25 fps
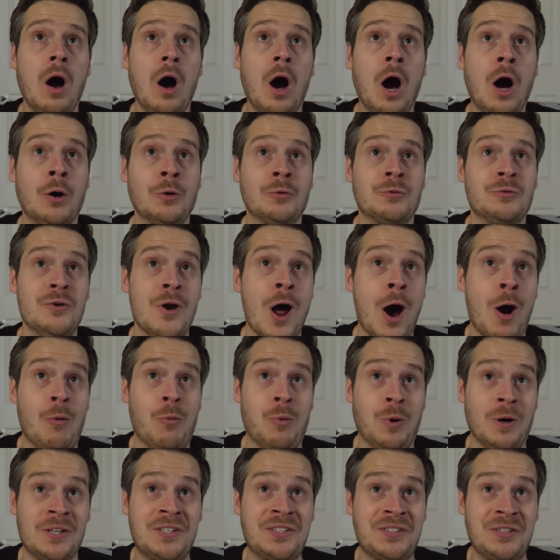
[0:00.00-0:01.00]
Oh, no,
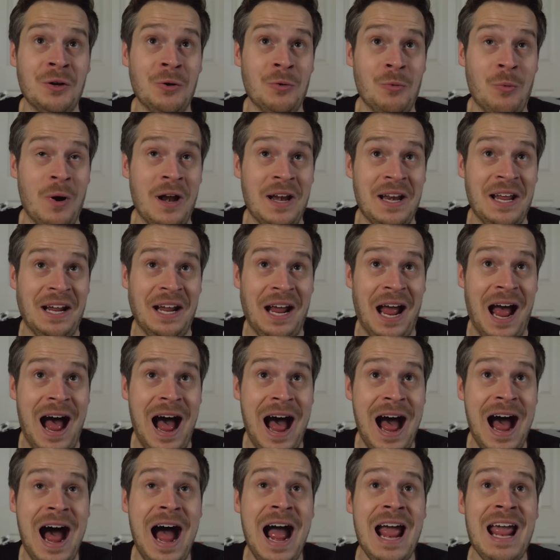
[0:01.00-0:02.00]
we're still winning.
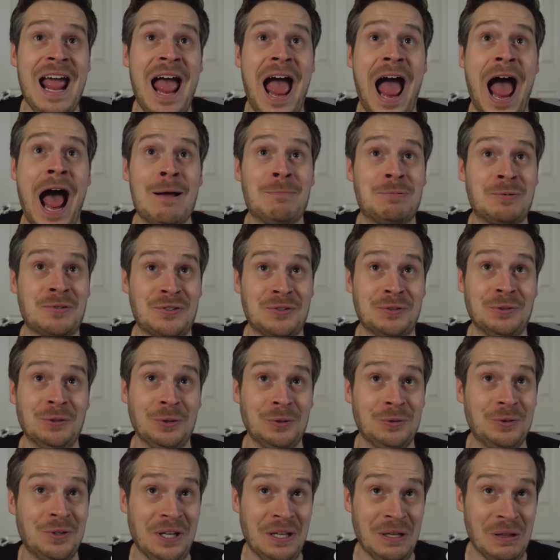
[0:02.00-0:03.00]
I
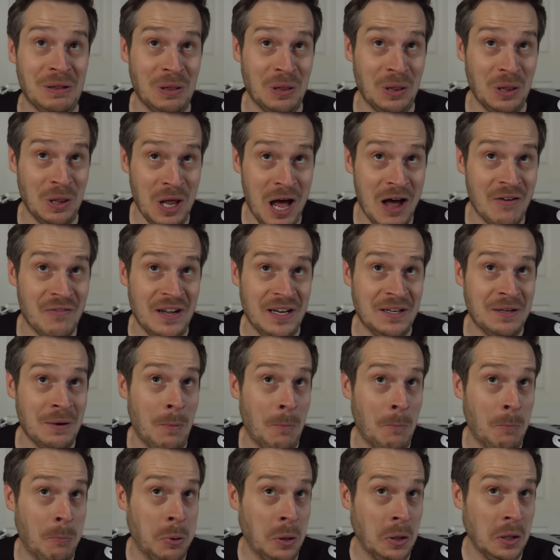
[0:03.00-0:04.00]
absolutely love it.
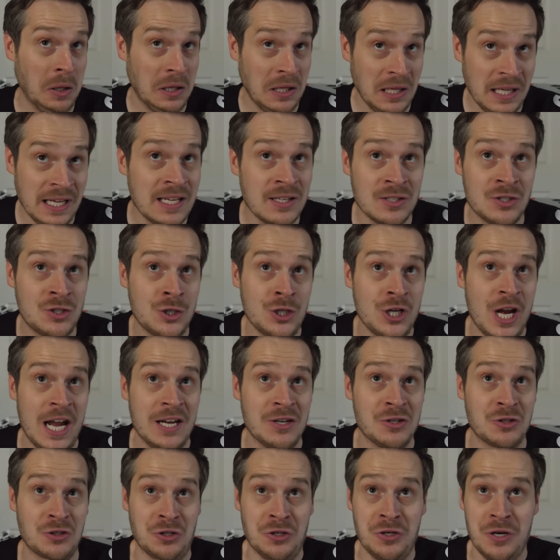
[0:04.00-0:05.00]
Please
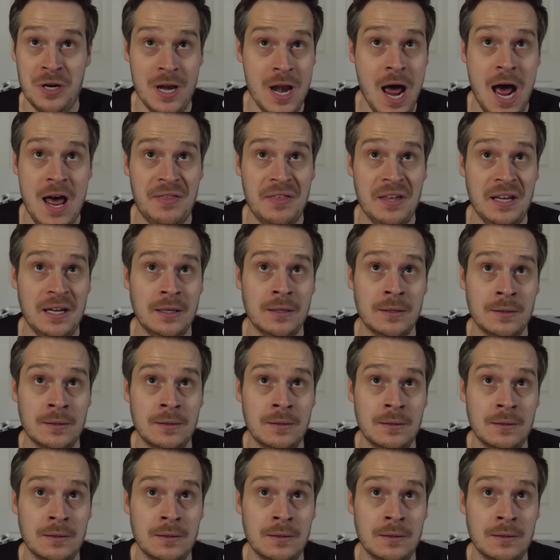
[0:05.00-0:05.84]
change nothing.